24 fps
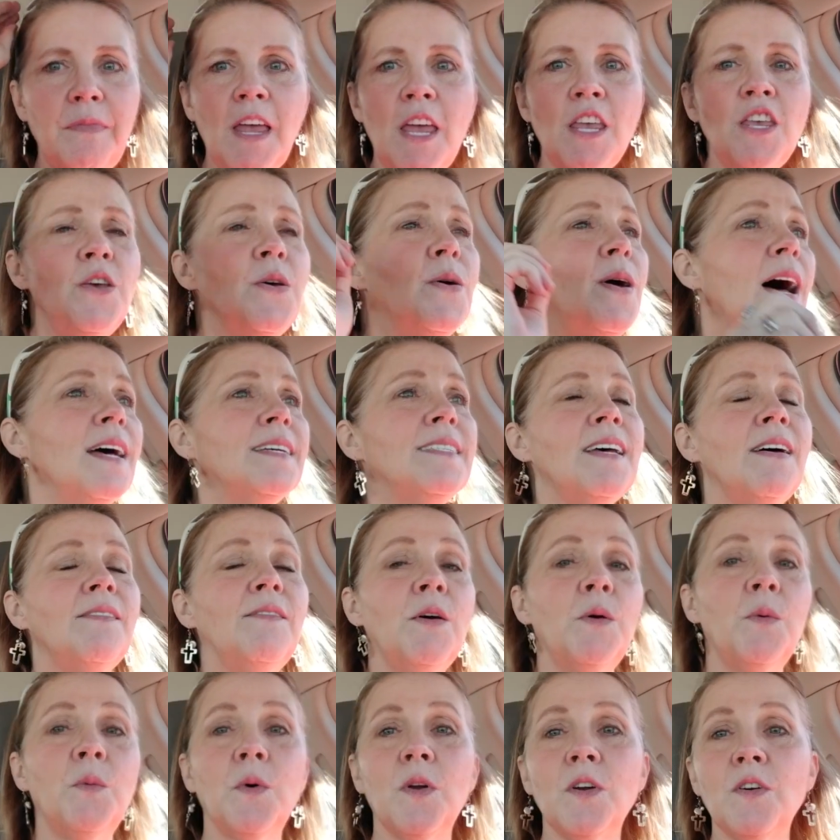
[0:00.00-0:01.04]
you guys have
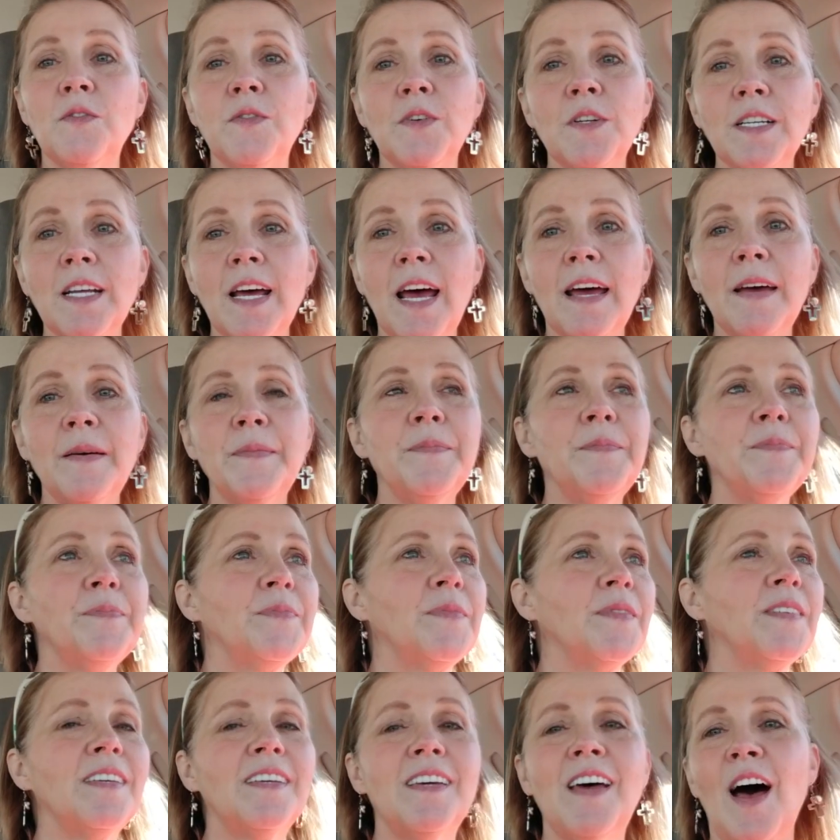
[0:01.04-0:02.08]
a wonderful day.
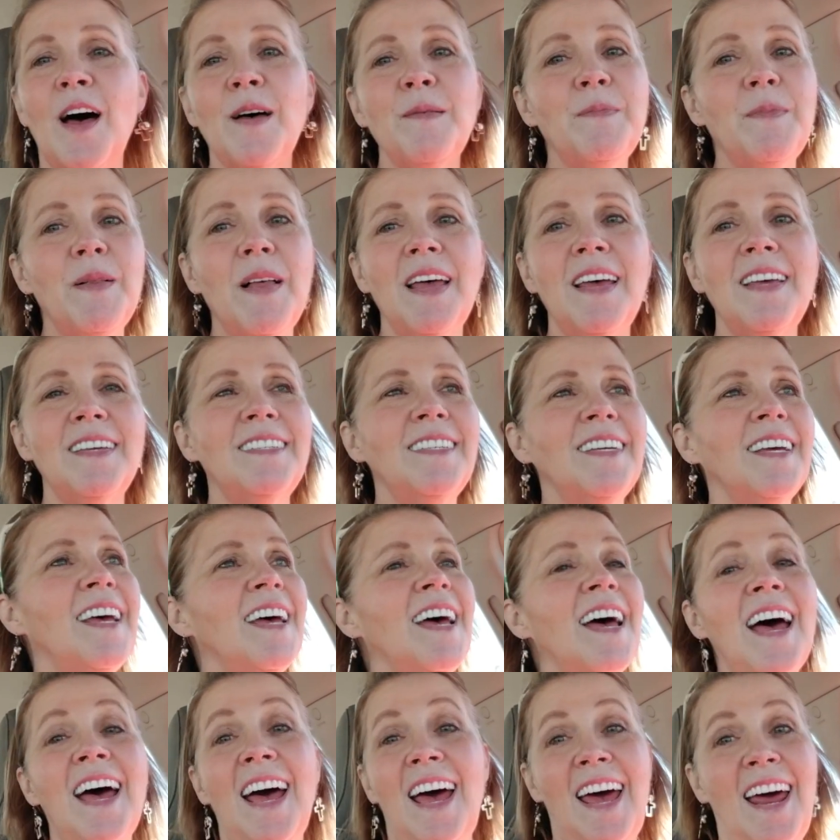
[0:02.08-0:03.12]
God bless,
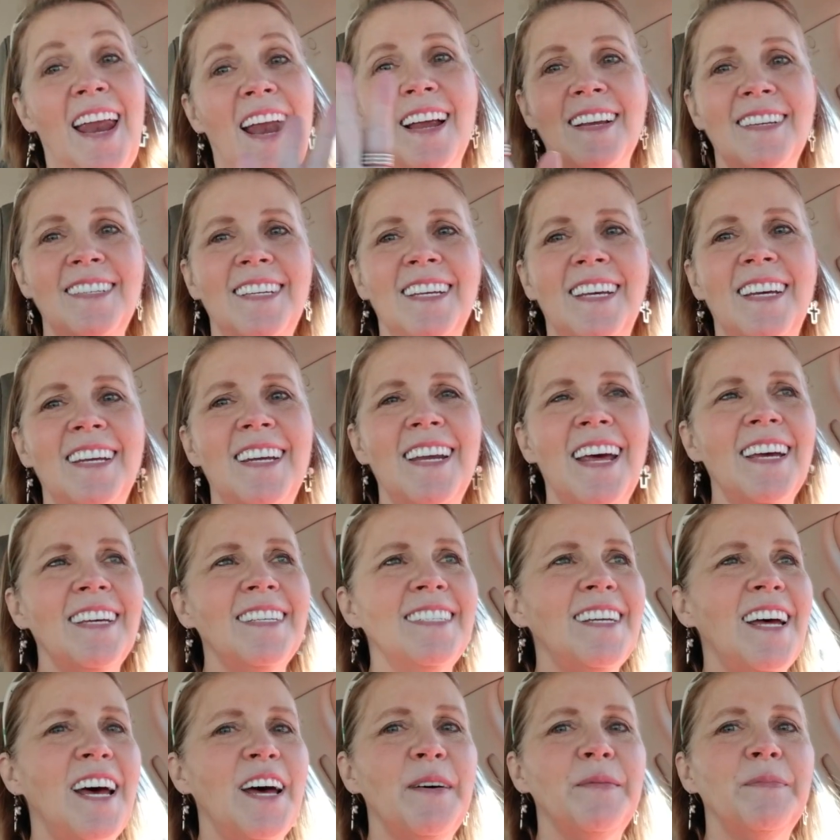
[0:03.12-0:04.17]
and I'll see you
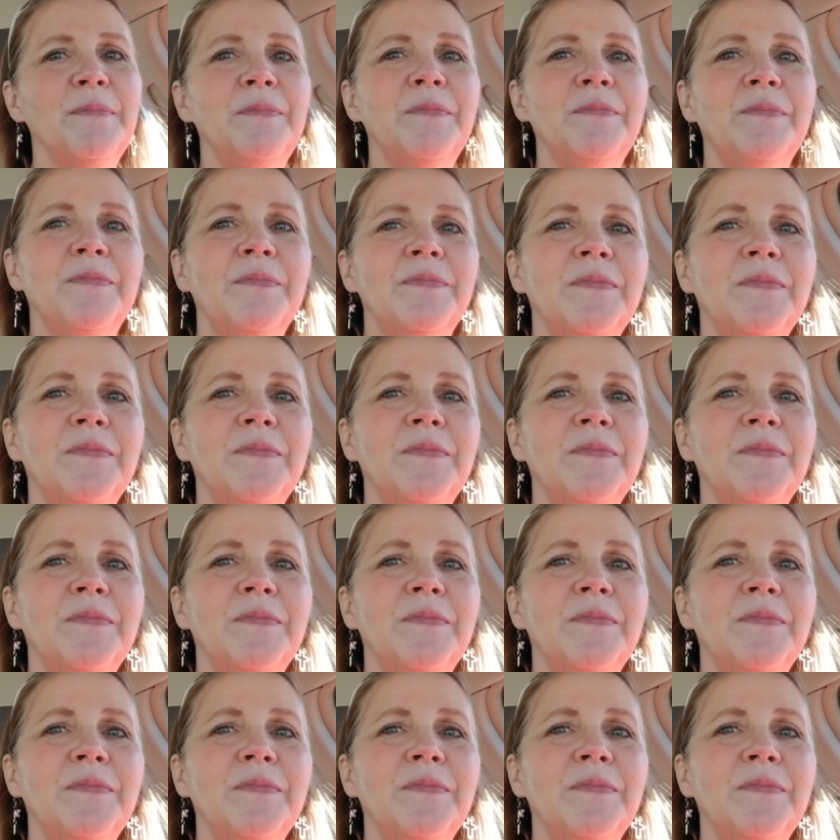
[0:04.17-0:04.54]
next time.